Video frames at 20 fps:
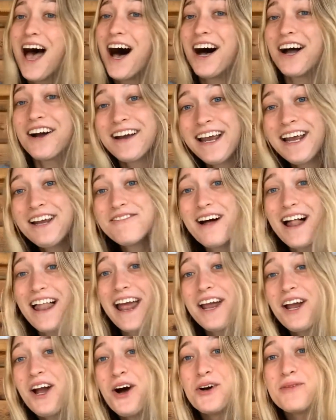All right, well,
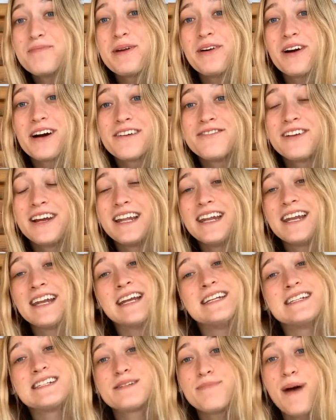I hope you are feeling
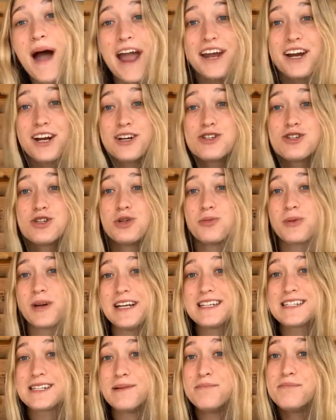inspired to
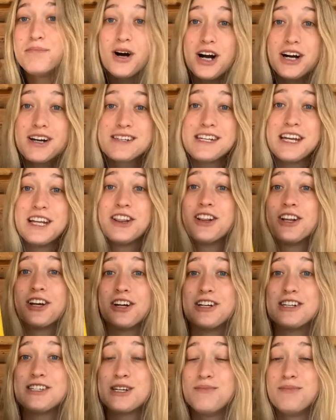read some books and
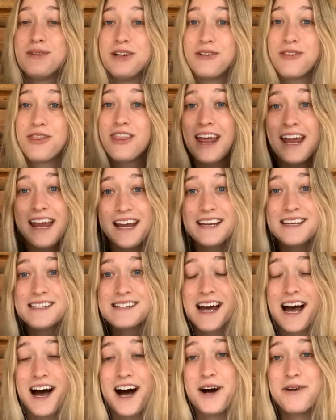learn some new things
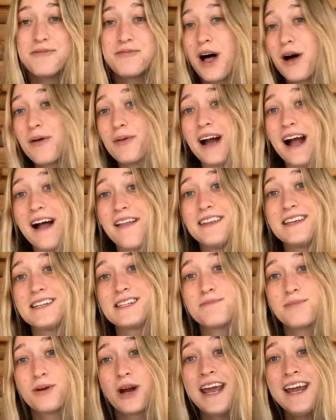while we're on this
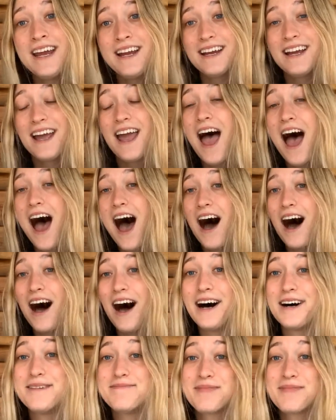break. All